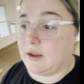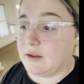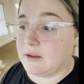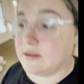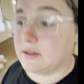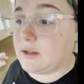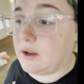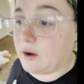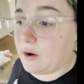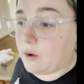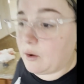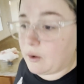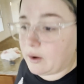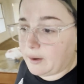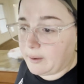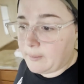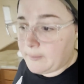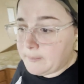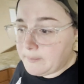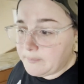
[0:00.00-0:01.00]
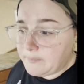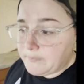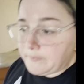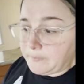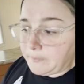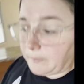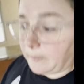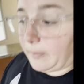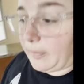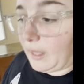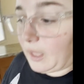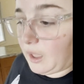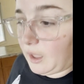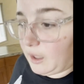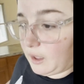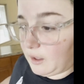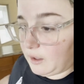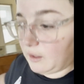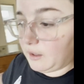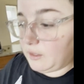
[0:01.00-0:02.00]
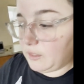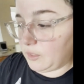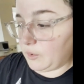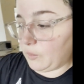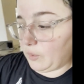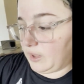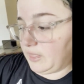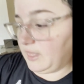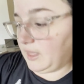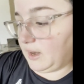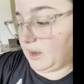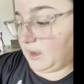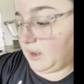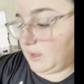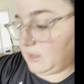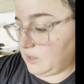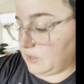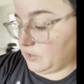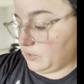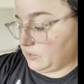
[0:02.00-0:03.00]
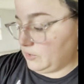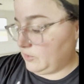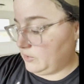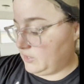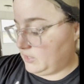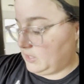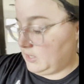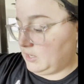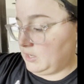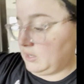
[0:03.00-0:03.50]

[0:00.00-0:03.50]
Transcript: So the one that I use,